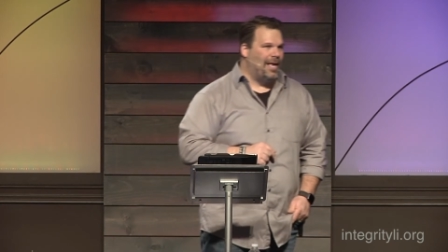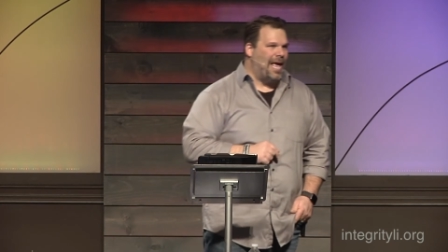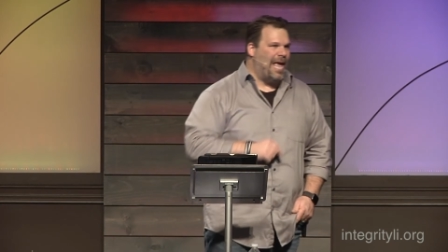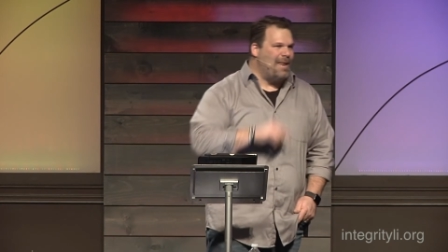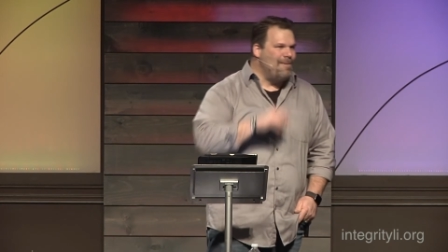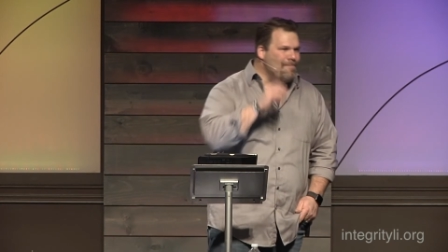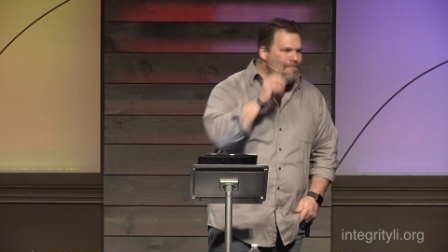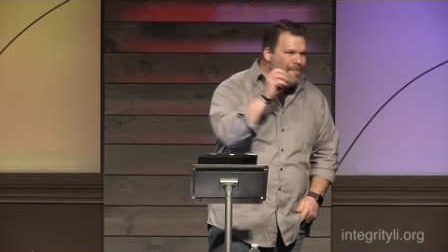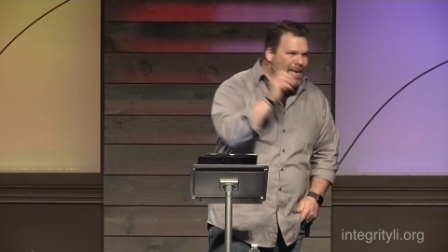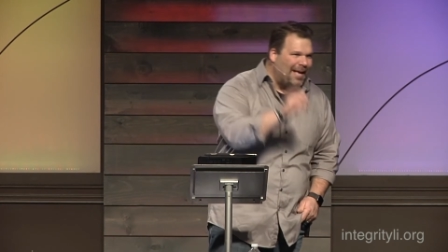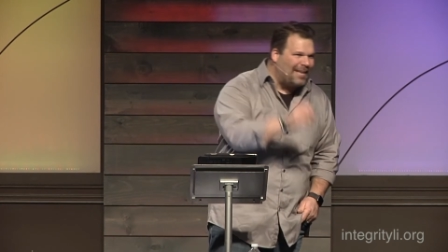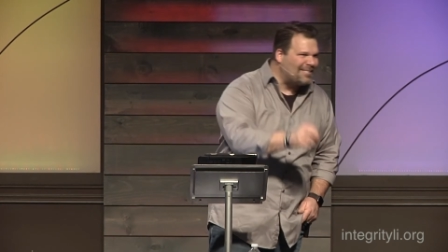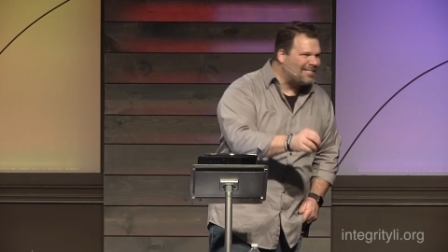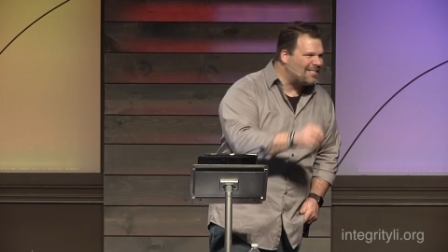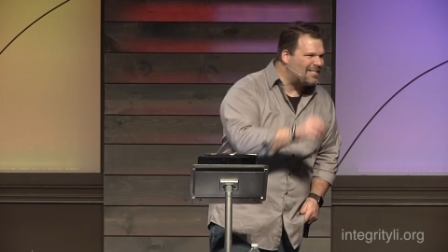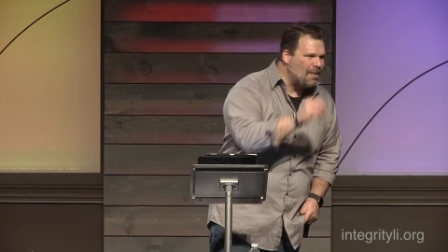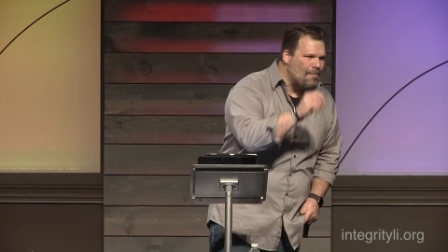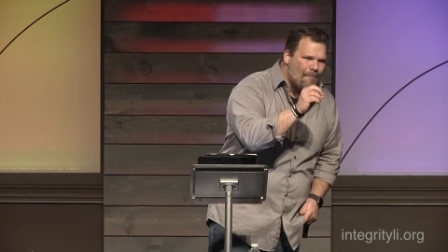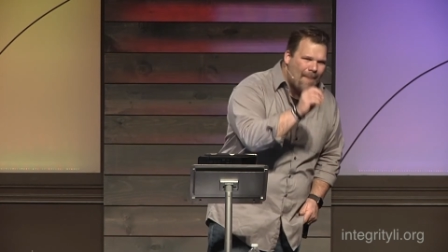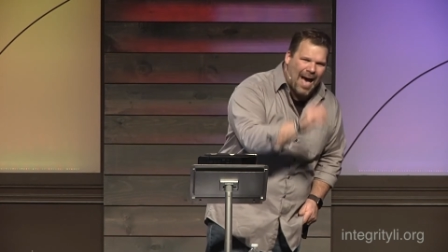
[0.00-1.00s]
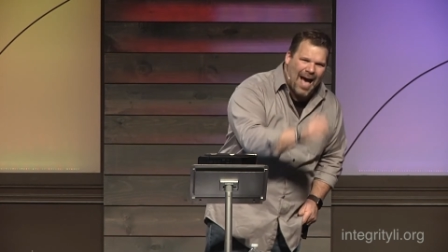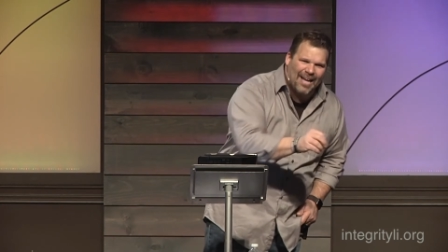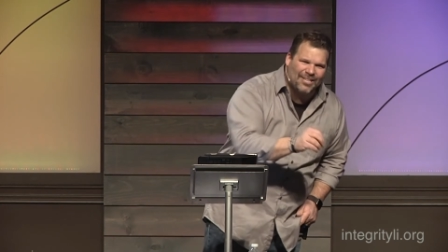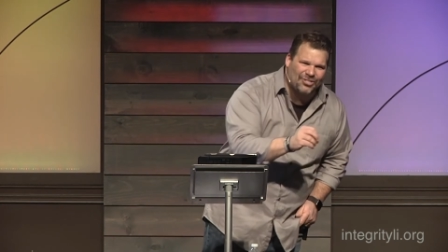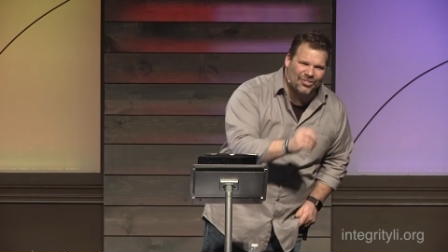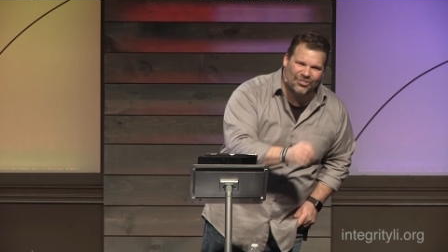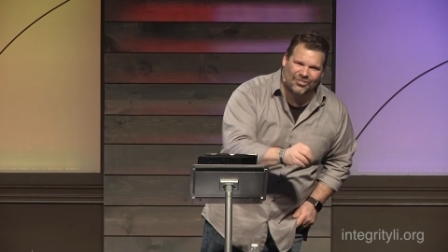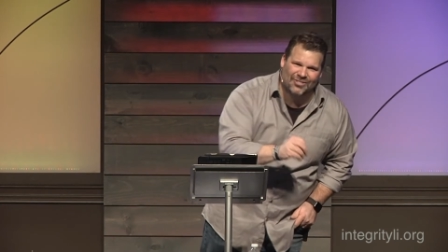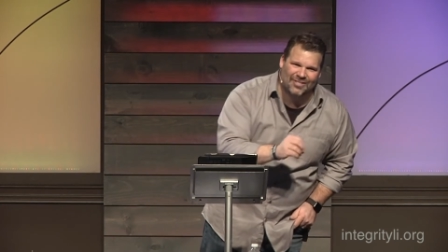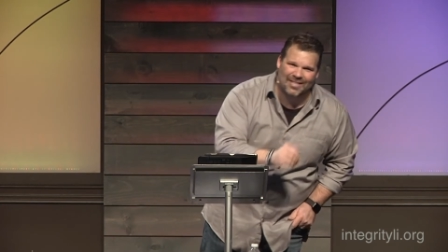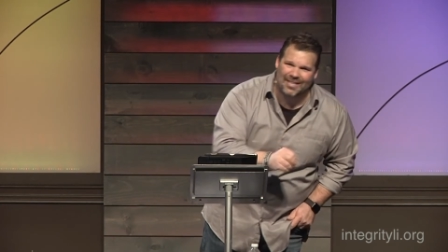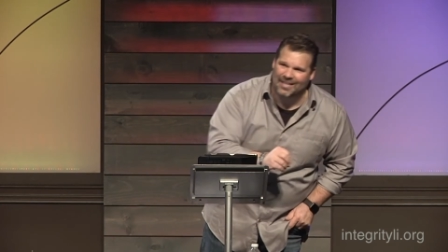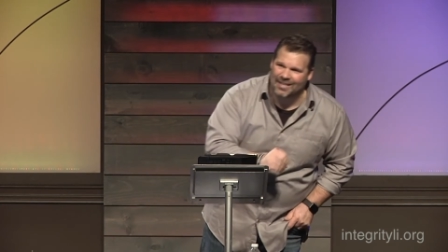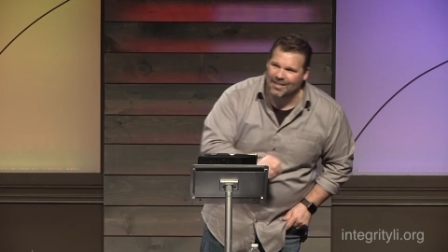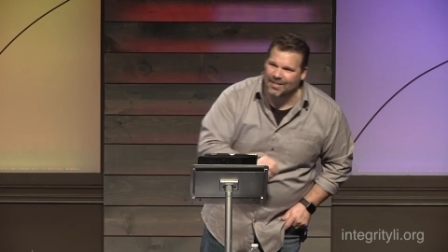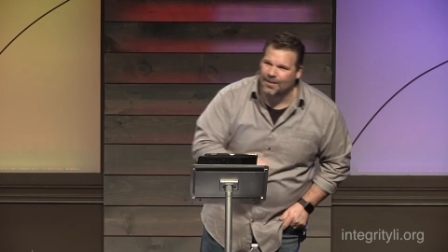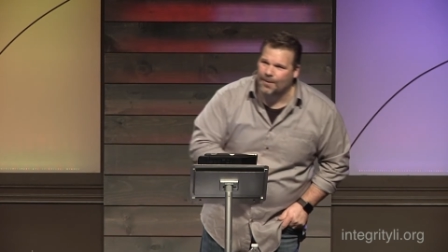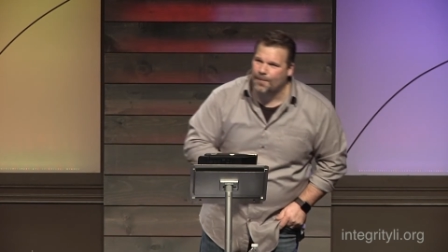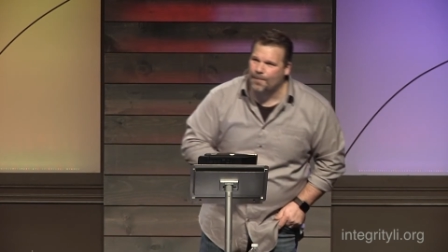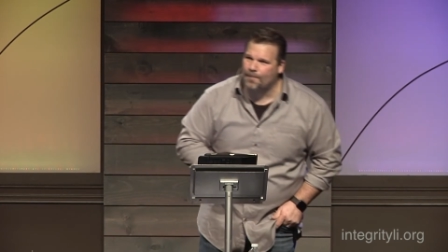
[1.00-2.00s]
and miss the
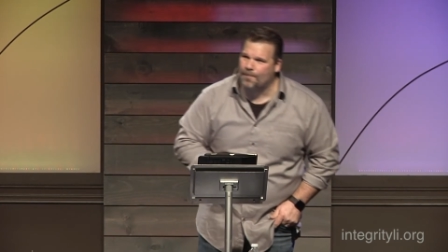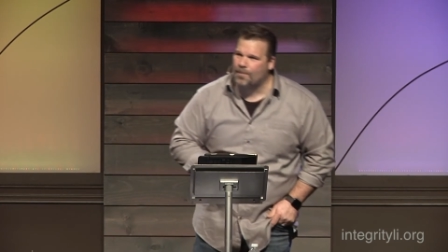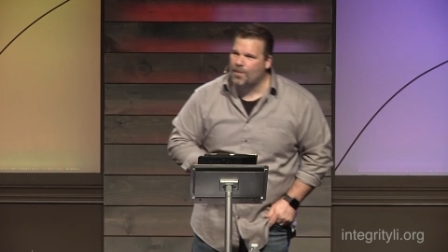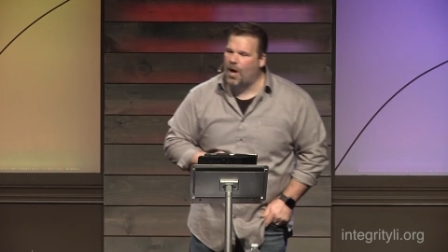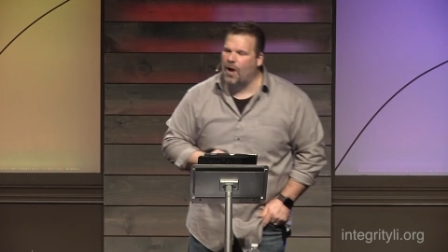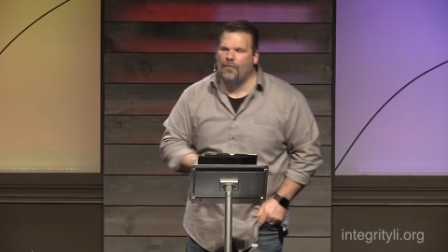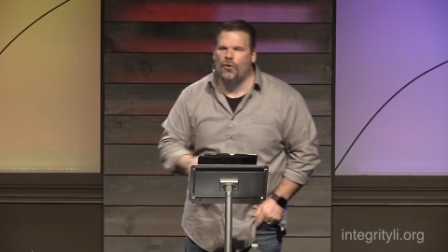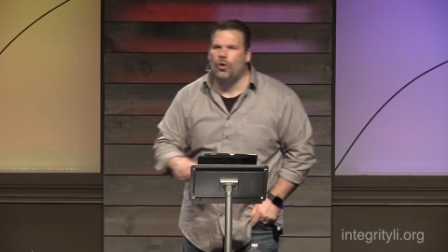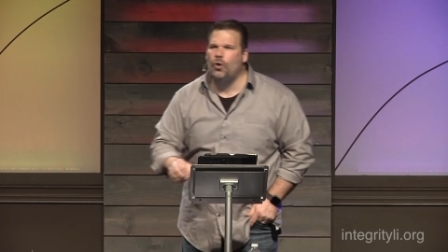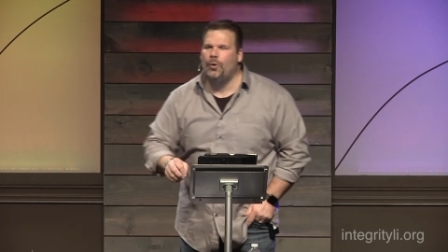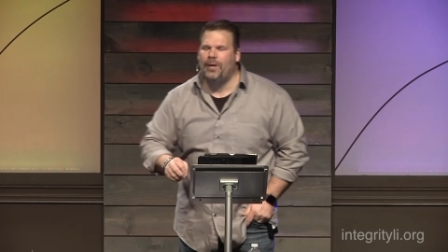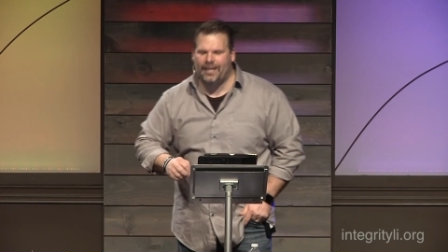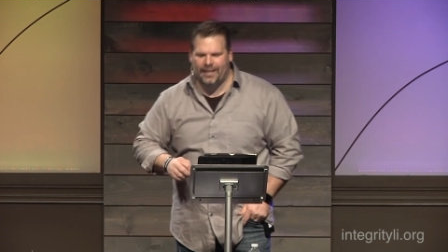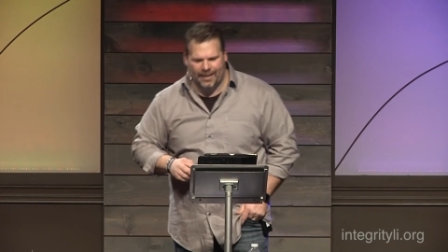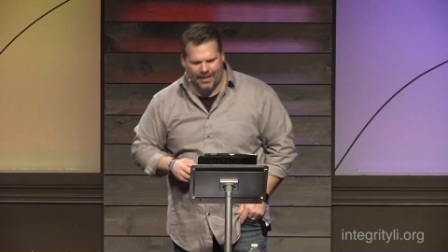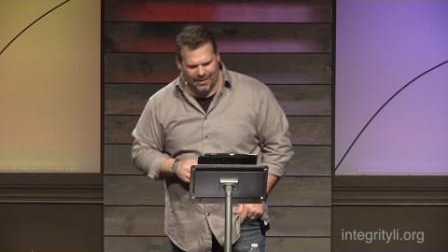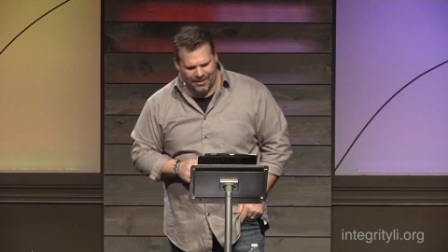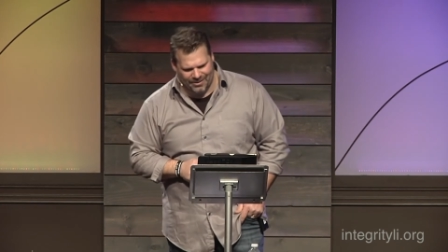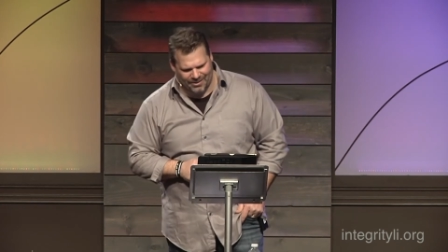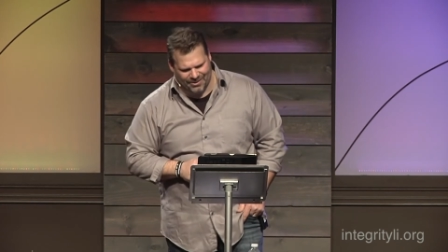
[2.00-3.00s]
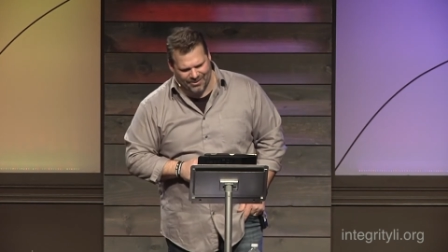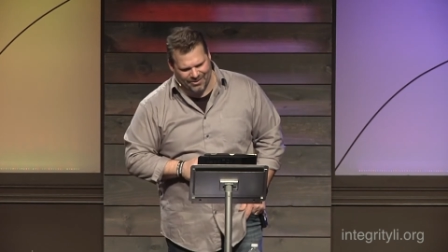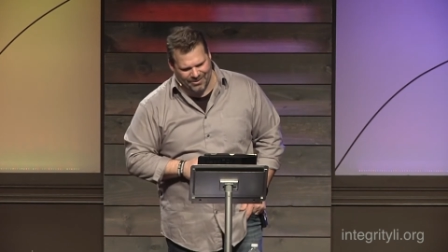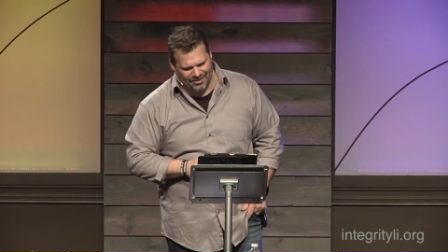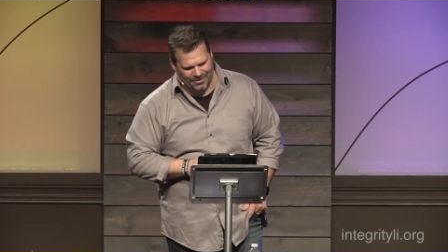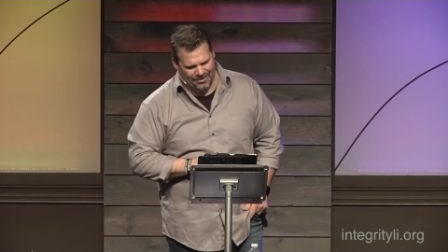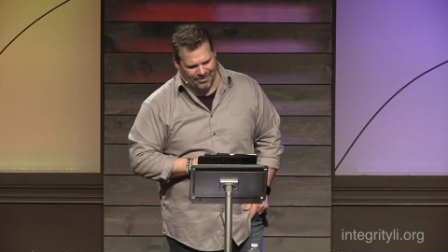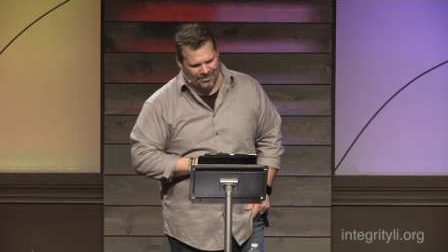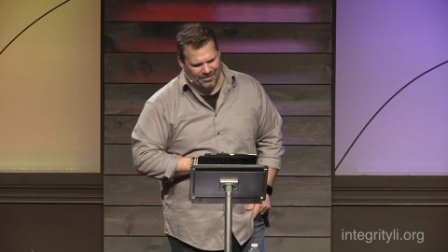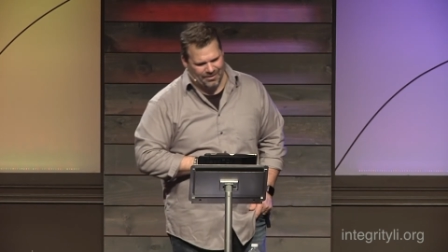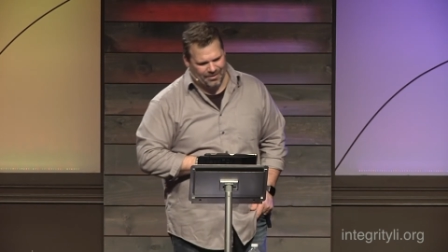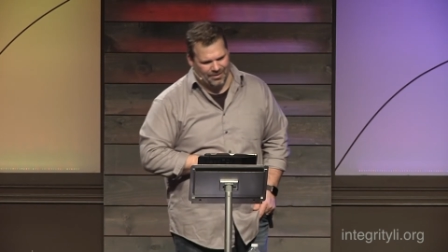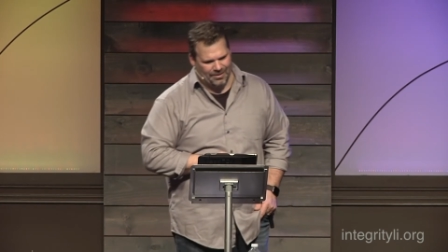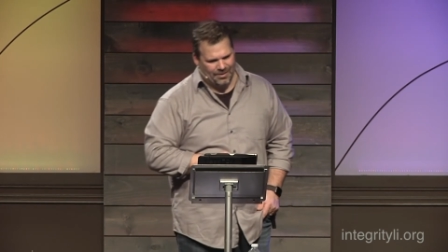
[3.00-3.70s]
majesty of who He is.